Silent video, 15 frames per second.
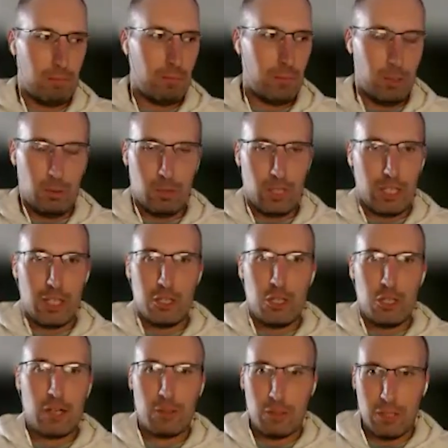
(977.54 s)
like a
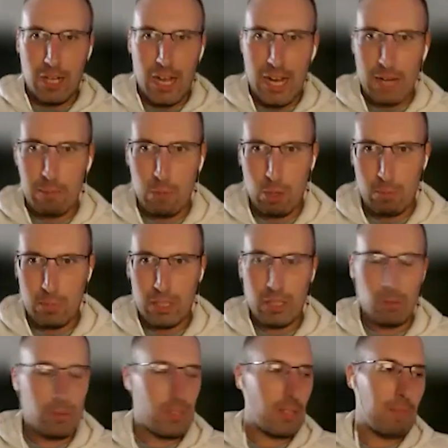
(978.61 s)
Jekyll and Hyde moment. He
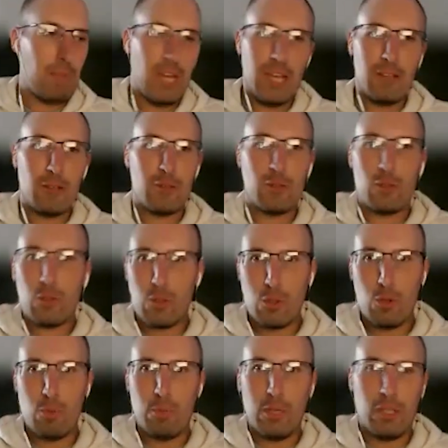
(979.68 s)
was like, man, this is
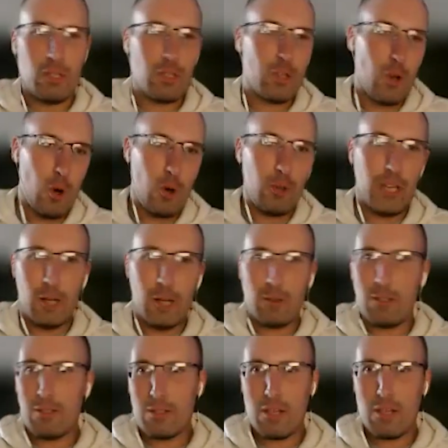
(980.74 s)
stupid. It's cold out.
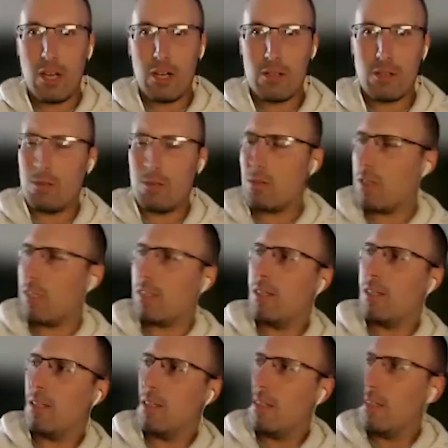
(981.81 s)
This sucks. I was like,
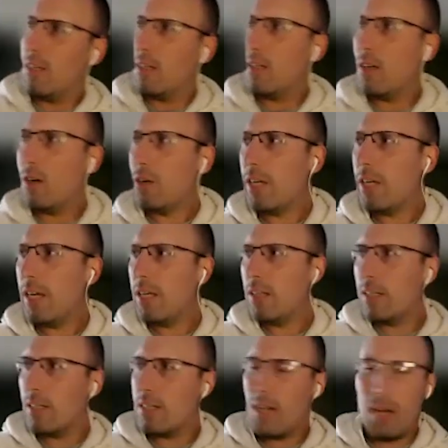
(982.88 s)
okay,
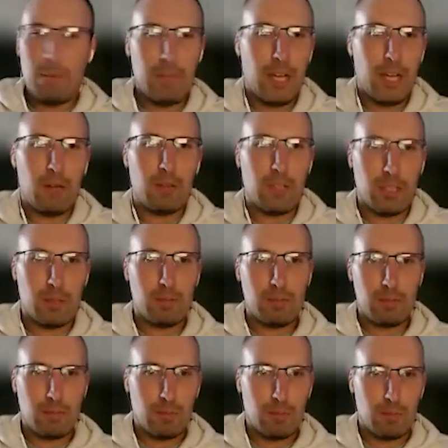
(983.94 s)
like calm down. Like
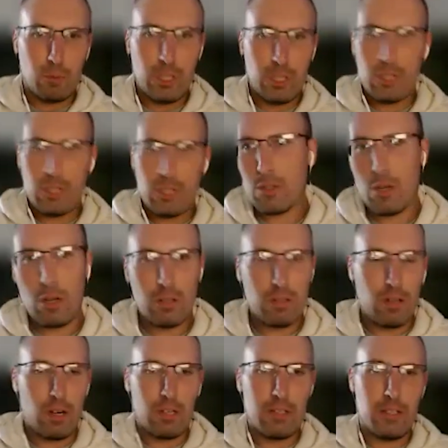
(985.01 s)
we just
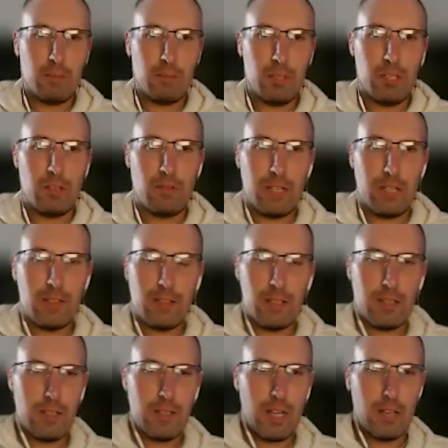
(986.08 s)
saw our team leader write
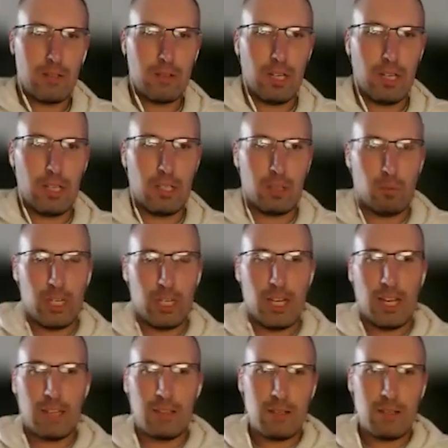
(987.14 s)
six yesterday. Like we
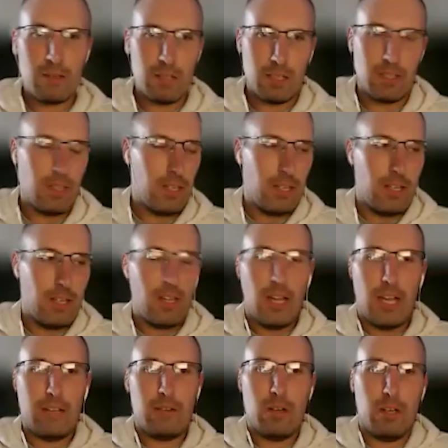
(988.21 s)
got this. Like
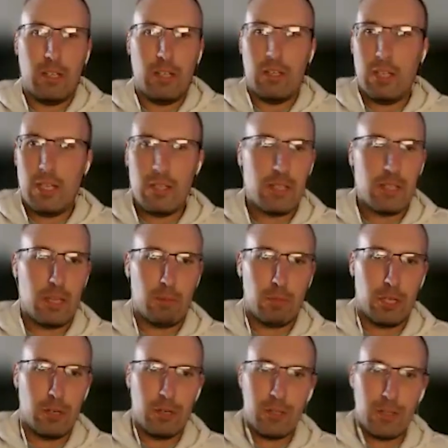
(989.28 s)
I turned into his team
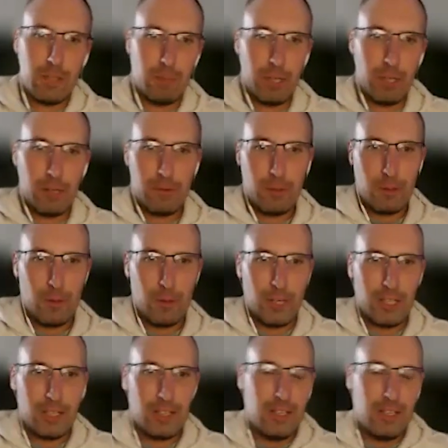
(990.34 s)
leader, it seemed like, real
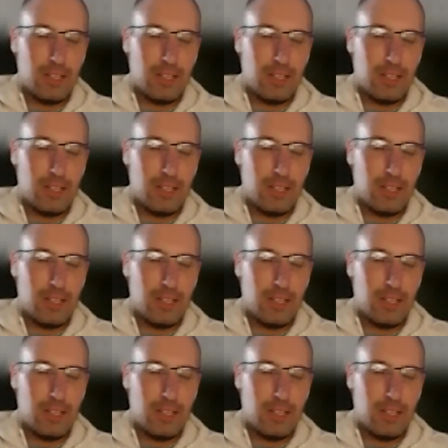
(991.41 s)
quick. Yeah.